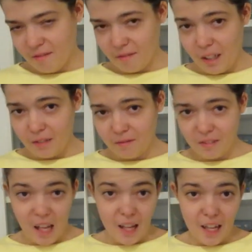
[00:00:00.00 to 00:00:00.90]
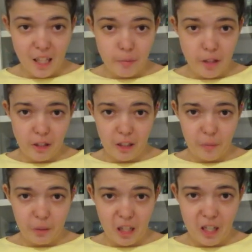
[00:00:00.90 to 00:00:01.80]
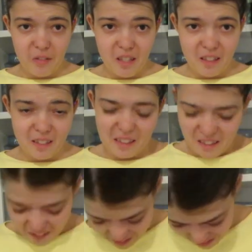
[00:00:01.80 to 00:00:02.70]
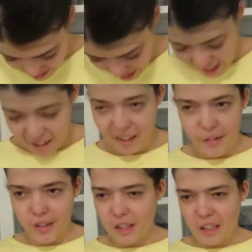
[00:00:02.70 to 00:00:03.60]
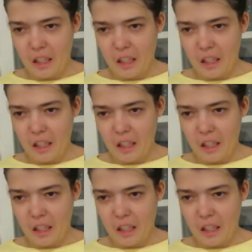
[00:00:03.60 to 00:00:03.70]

Well, and that's basically the plot of it. I know, that was acting